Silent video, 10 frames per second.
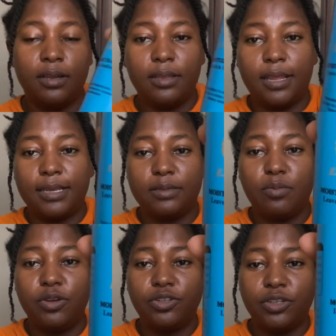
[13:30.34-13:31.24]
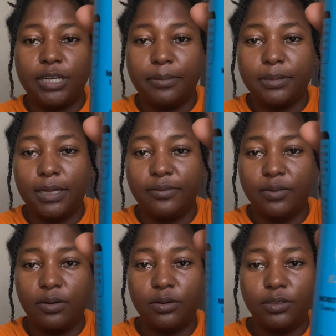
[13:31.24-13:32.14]
That's the moisture chapter
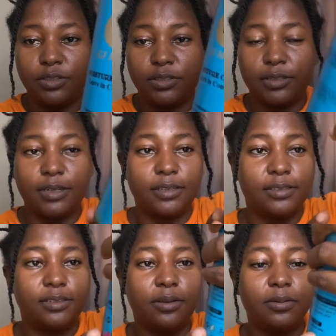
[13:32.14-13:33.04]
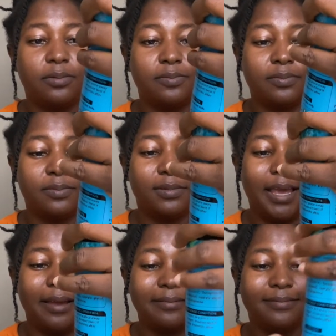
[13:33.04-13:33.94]
leave-in conditioner. So,
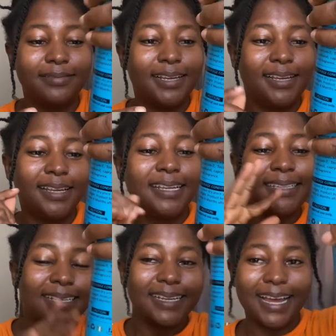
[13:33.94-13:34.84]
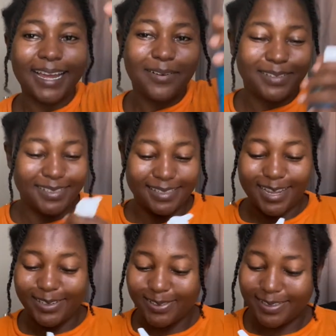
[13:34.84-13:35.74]
yeah. I can't wait to start
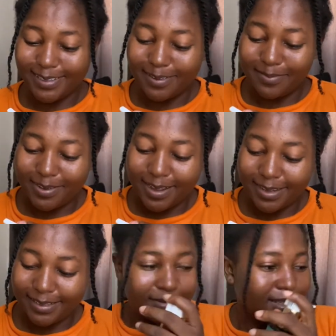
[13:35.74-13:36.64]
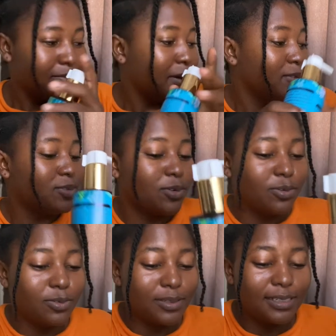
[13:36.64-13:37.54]
using them, you guys. It smells so
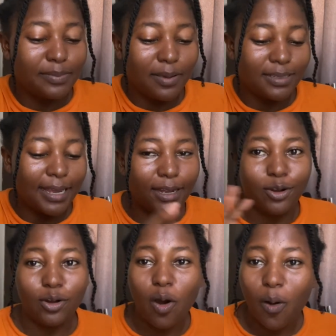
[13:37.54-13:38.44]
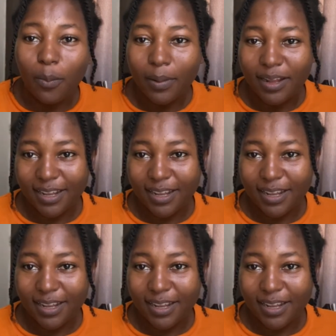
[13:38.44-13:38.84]
good. It smells like gum.